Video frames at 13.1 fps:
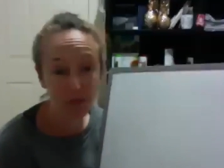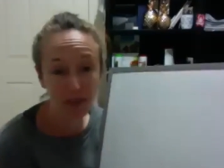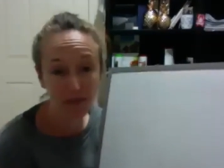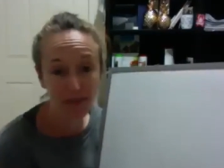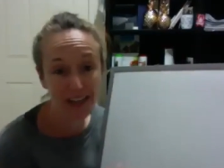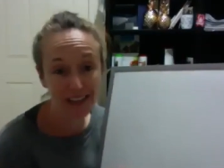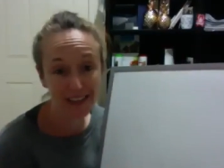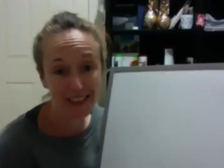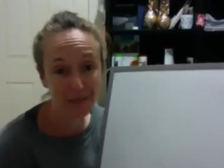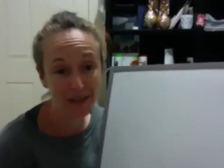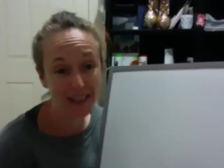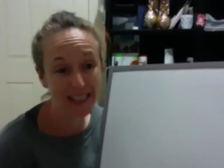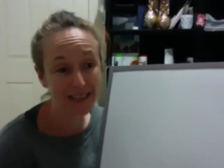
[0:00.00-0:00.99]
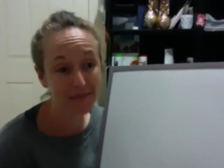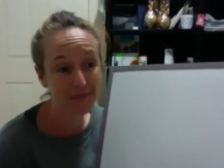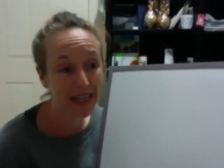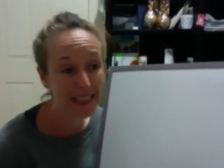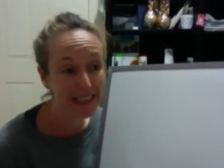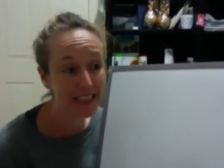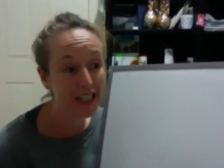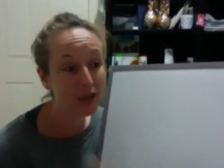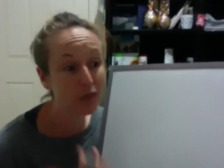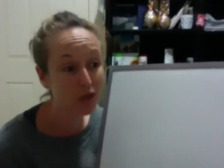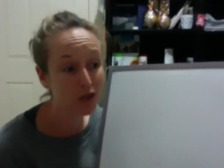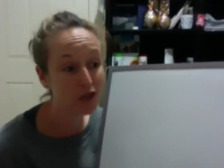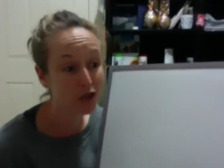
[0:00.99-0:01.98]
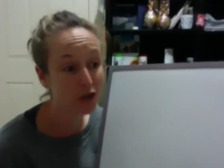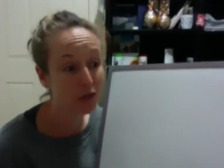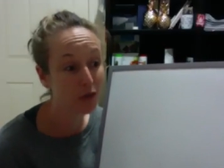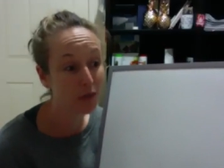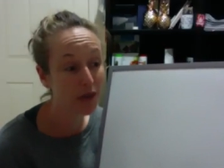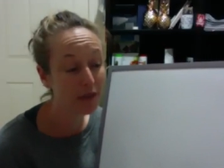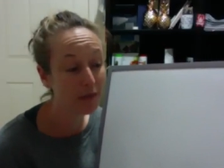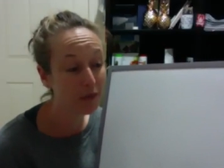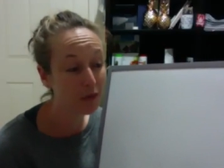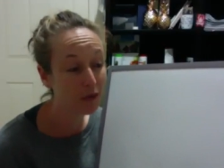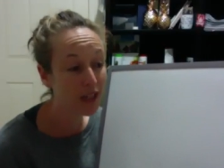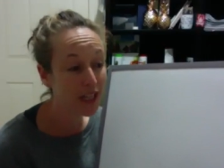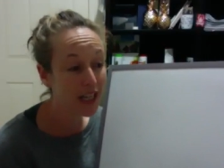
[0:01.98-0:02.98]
They've found something that's amazing. They want to show more people.